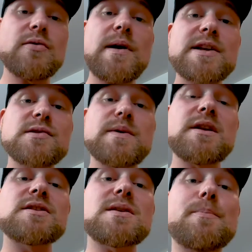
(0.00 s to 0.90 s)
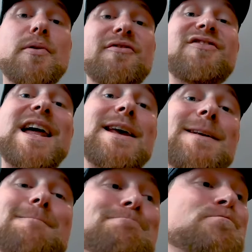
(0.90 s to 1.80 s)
regimen to prevent it.